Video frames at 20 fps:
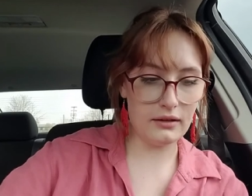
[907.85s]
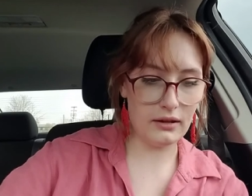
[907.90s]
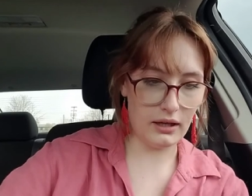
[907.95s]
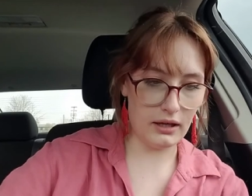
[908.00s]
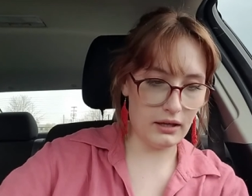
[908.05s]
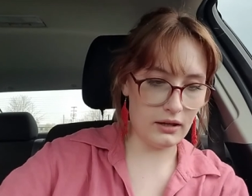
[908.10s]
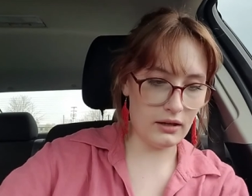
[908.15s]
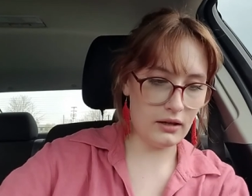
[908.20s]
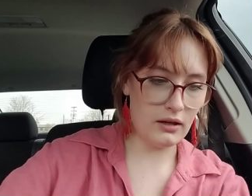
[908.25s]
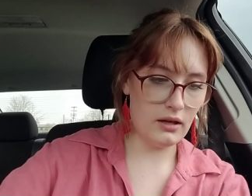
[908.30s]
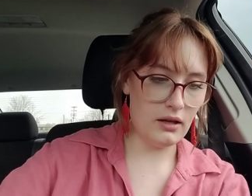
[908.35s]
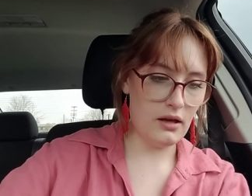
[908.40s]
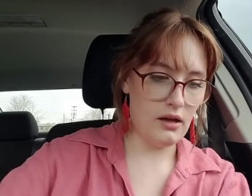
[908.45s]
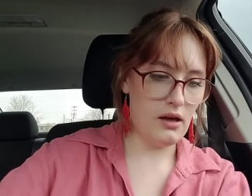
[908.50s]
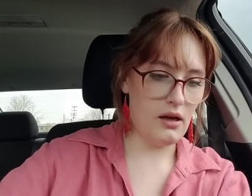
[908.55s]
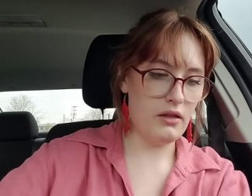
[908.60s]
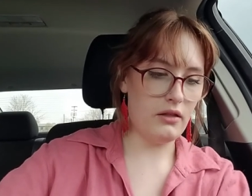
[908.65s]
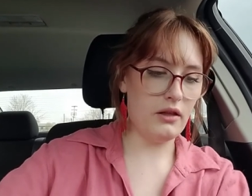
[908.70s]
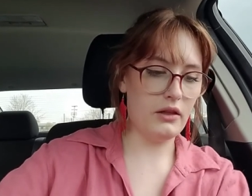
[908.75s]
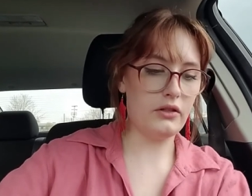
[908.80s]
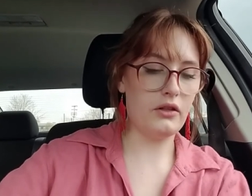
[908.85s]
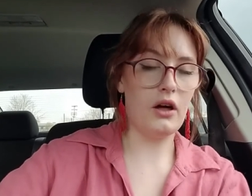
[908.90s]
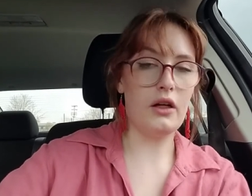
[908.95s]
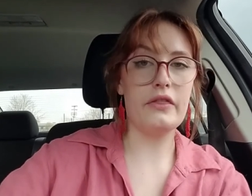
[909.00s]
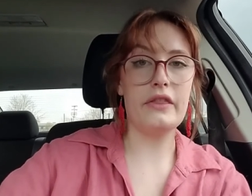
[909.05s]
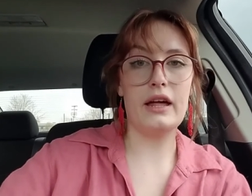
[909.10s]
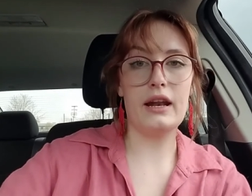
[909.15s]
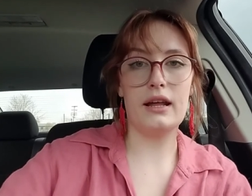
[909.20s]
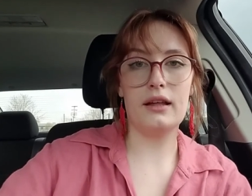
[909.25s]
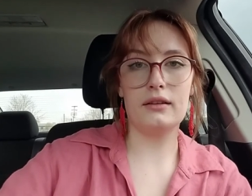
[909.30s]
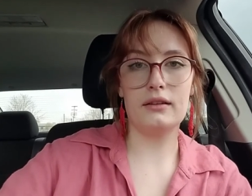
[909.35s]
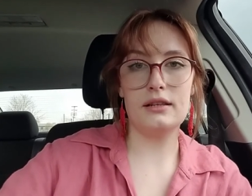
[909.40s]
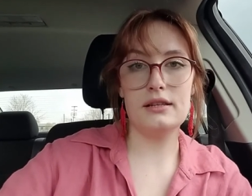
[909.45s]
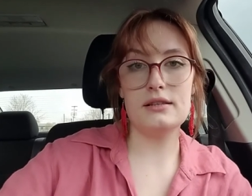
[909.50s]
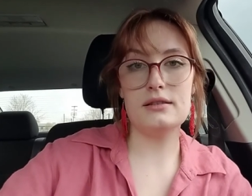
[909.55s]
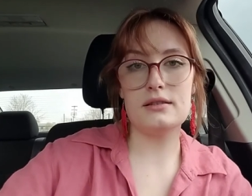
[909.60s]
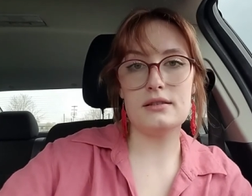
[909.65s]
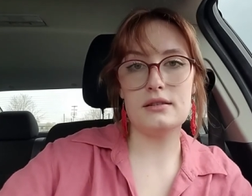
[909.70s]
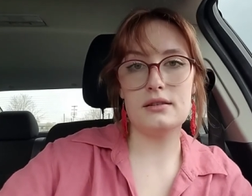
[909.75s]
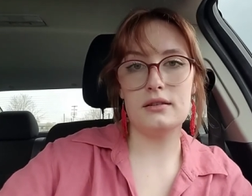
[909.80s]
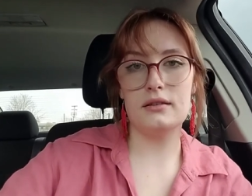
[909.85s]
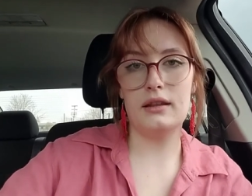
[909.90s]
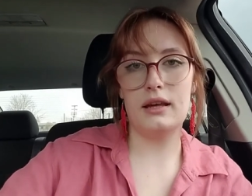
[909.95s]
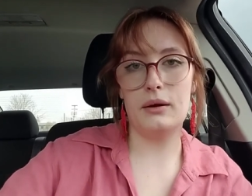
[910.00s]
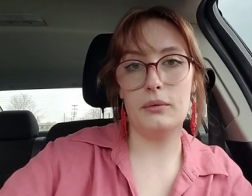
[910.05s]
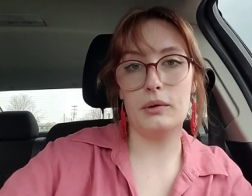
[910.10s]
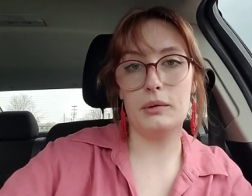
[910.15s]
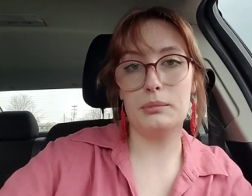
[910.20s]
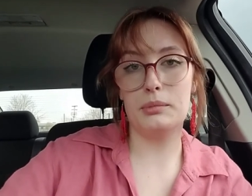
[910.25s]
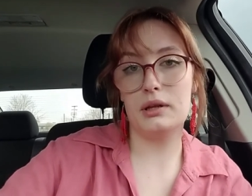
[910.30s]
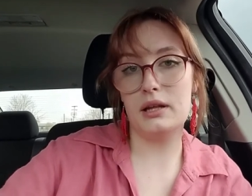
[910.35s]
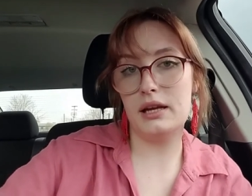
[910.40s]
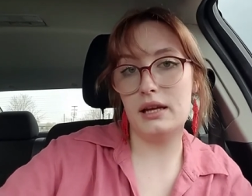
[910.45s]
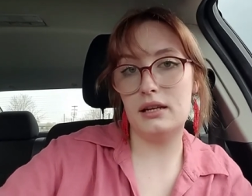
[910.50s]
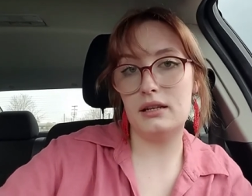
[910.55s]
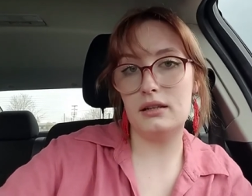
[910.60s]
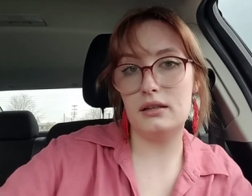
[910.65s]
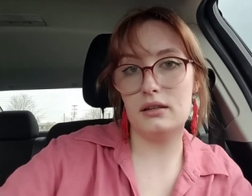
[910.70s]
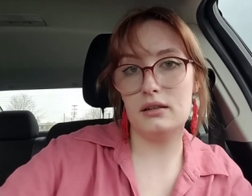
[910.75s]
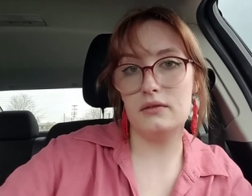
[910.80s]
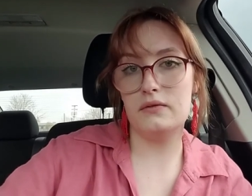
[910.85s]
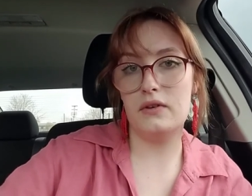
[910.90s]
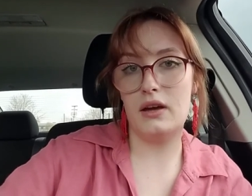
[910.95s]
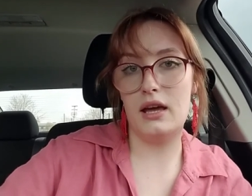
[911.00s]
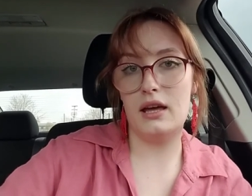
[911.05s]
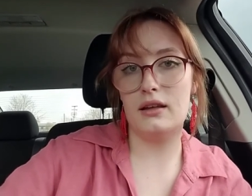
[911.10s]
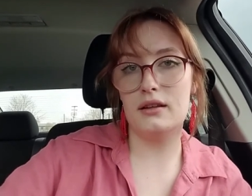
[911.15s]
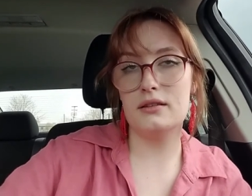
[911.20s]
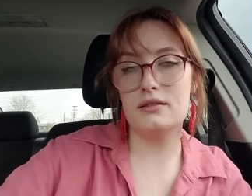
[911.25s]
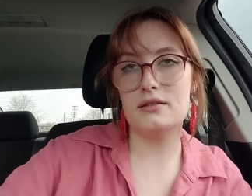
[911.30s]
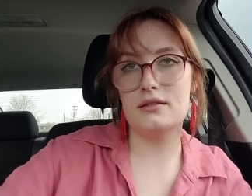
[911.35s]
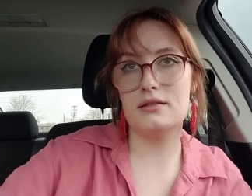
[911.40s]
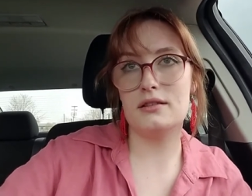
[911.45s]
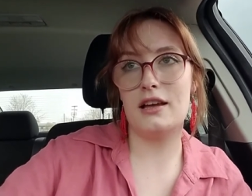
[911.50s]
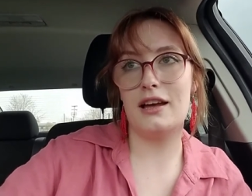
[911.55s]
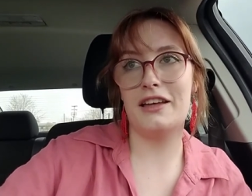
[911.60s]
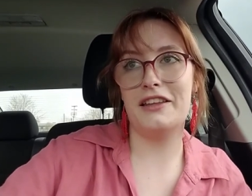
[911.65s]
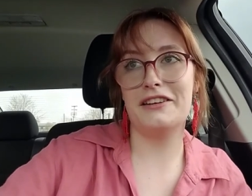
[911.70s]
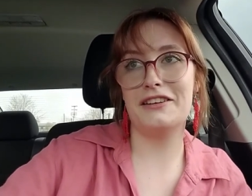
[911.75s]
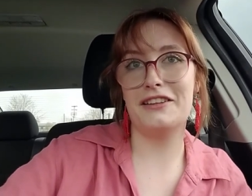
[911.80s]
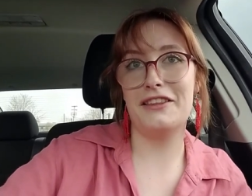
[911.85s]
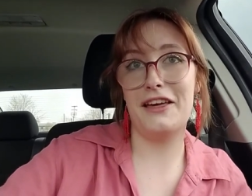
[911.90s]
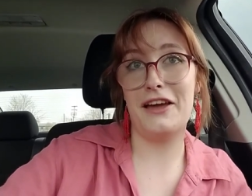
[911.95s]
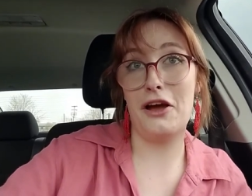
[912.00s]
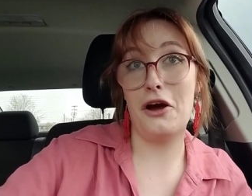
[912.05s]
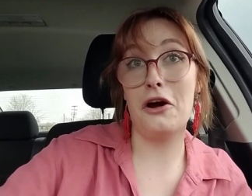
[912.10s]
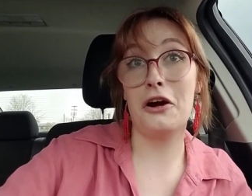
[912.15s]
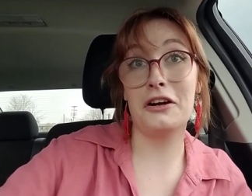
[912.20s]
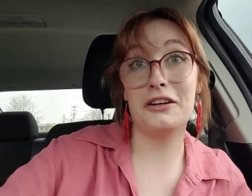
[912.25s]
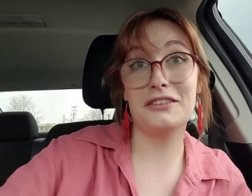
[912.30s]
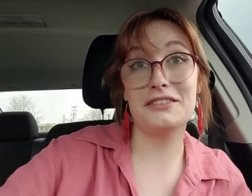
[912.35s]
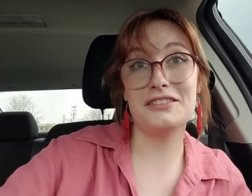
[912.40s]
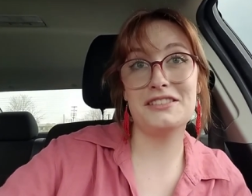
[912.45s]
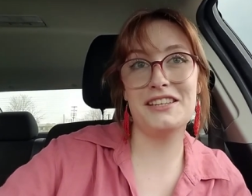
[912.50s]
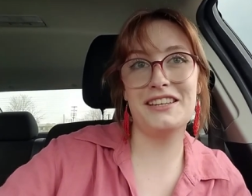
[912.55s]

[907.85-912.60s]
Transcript: Like they thought that at least they were planned in advance and they aren't.